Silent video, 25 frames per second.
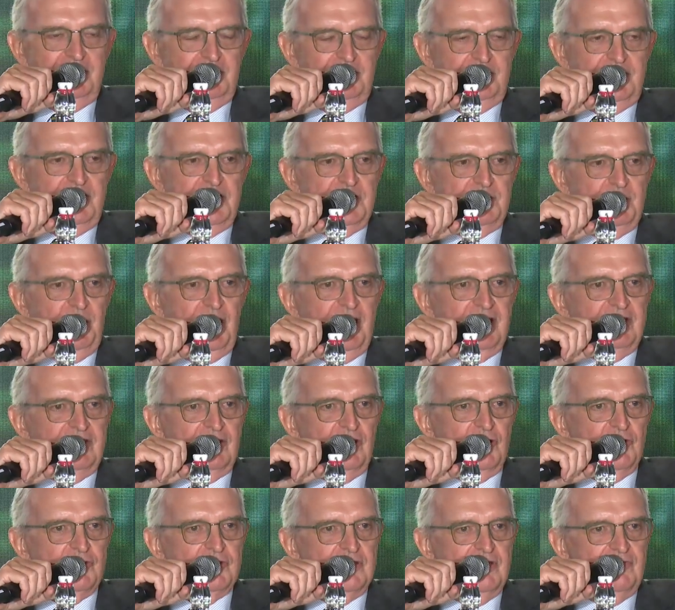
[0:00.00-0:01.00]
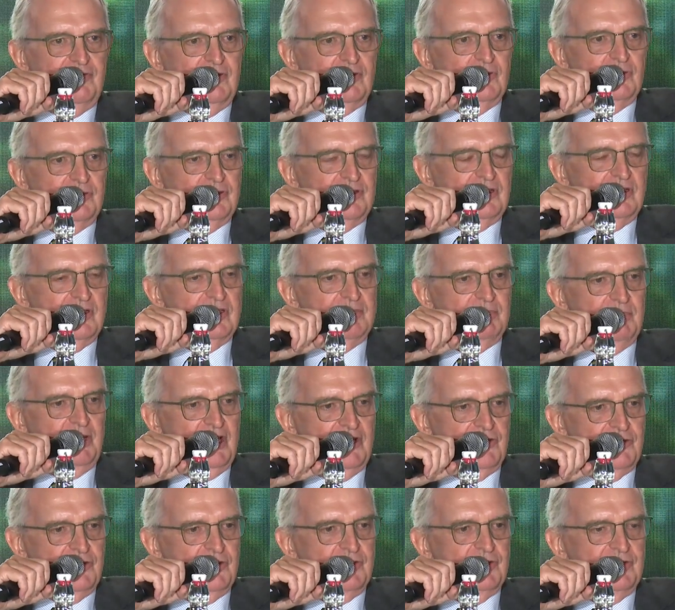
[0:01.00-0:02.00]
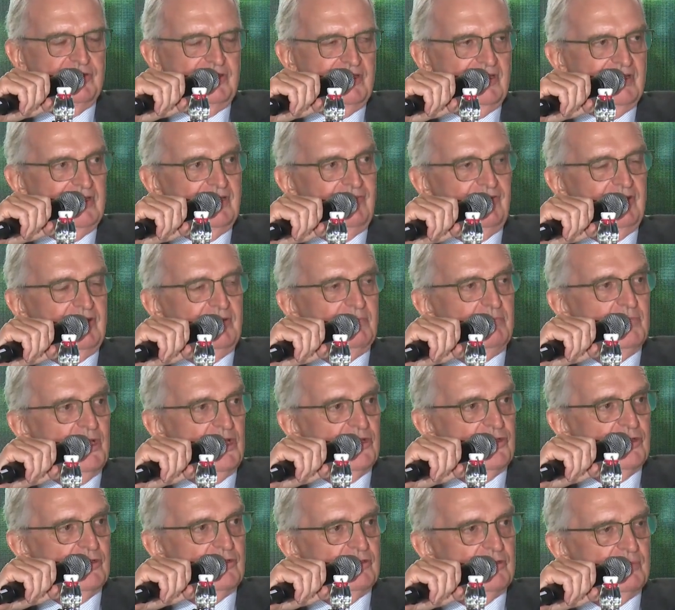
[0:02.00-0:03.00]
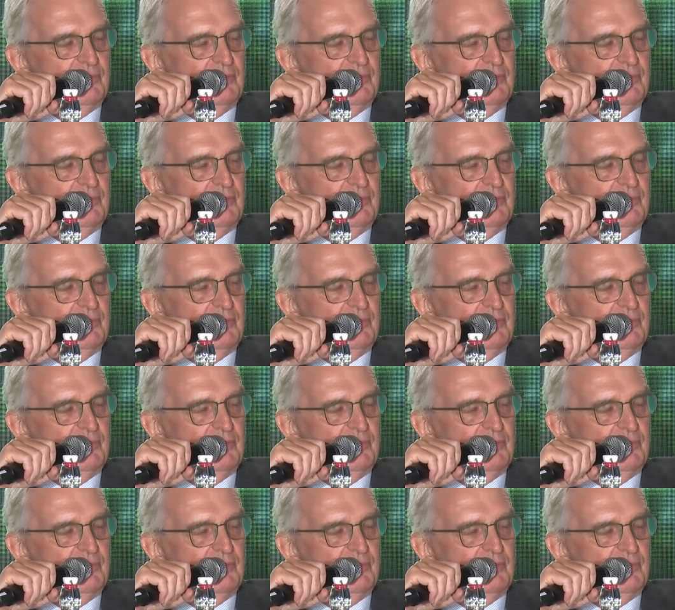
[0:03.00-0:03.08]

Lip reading: despite those difficulties, significant measures are